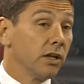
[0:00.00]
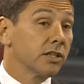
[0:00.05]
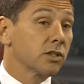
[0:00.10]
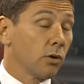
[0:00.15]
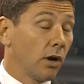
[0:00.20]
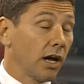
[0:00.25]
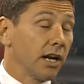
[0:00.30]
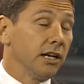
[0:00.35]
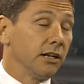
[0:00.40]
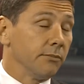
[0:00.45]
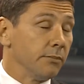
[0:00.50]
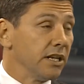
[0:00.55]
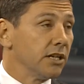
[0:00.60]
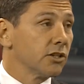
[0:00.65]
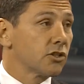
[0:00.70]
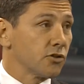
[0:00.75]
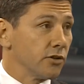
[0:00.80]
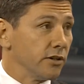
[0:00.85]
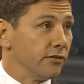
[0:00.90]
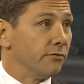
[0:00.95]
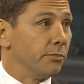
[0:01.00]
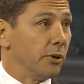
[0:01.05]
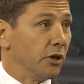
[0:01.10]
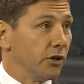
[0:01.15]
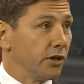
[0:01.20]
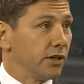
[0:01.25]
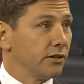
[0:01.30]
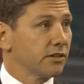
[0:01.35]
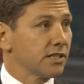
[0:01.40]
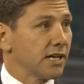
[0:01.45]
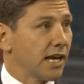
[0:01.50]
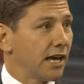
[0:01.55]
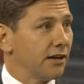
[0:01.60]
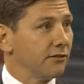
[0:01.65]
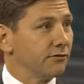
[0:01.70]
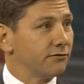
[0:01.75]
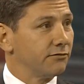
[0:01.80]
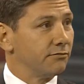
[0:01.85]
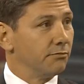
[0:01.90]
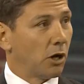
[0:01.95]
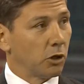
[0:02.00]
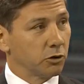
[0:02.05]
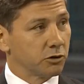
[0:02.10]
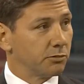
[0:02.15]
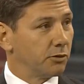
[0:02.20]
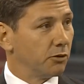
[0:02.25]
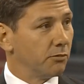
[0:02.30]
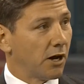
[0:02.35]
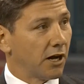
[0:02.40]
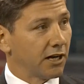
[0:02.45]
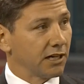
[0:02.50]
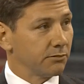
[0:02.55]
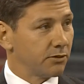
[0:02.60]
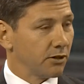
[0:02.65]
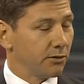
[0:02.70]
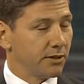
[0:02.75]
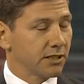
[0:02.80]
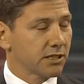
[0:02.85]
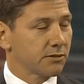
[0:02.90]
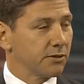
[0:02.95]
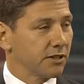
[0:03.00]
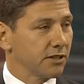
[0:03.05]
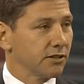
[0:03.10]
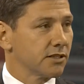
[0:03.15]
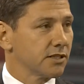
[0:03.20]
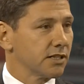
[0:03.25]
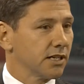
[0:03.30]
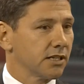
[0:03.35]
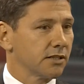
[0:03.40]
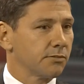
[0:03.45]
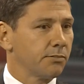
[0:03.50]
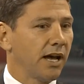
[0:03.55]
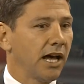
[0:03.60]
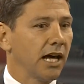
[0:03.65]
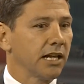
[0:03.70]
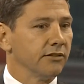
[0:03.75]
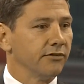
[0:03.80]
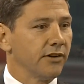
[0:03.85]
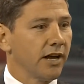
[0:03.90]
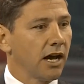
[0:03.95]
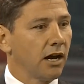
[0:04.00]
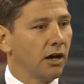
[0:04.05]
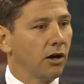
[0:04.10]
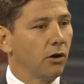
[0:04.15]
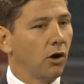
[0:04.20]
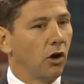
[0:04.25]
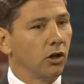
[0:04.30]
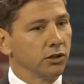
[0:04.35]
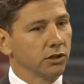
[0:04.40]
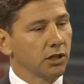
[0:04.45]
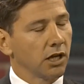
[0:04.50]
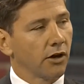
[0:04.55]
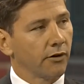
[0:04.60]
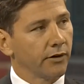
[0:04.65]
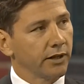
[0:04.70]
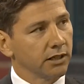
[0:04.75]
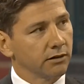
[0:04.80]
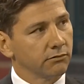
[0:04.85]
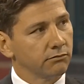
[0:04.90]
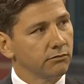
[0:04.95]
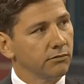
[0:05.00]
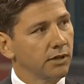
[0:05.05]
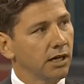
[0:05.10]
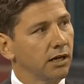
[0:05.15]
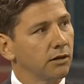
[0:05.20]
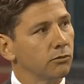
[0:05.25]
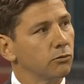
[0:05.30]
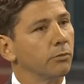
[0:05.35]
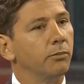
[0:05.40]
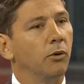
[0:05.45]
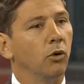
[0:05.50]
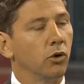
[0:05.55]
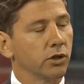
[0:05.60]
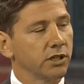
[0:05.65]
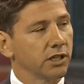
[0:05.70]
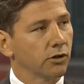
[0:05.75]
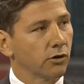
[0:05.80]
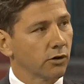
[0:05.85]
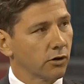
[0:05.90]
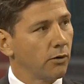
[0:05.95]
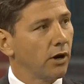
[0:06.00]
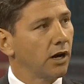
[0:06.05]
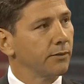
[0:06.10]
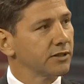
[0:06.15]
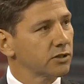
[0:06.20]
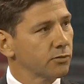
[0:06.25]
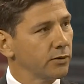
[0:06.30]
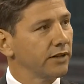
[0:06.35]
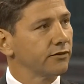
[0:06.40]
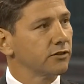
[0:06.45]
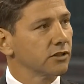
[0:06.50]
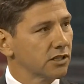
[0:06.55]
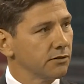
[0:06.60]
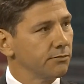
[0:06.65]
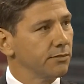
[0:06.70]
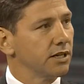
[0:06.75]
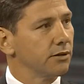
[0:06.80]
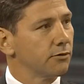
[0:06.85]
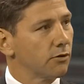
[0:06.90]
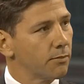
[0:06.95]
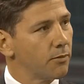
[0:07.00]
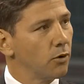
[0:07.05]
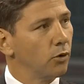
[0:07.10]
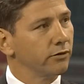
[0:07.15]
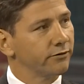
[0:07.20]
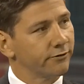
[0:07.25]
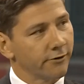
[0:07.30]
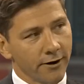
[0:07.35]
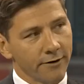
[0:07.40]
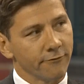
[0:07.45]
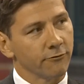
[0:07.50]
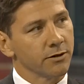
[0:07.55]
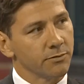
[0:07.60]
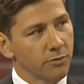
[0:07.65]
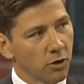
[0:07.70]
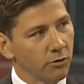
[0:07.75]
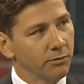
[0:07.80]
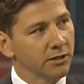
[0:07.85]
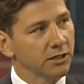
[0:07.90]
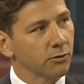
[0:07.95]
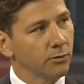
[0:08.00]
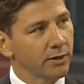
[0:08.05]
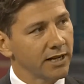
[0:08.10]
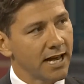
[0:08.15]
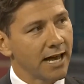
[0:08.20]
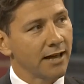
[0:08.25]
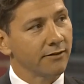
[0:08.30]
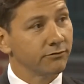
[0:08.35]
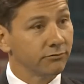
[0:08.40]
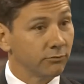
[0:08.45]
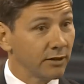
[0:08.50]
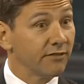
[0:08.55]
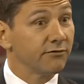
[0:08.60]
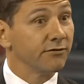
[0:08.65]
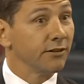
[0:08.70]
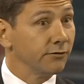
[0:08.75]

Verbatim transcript: Well, it's quite an administrative burden to have multiple mining permits, because as part of our ongoing reporting requirements, we have to submit a report for every permit that we have. We have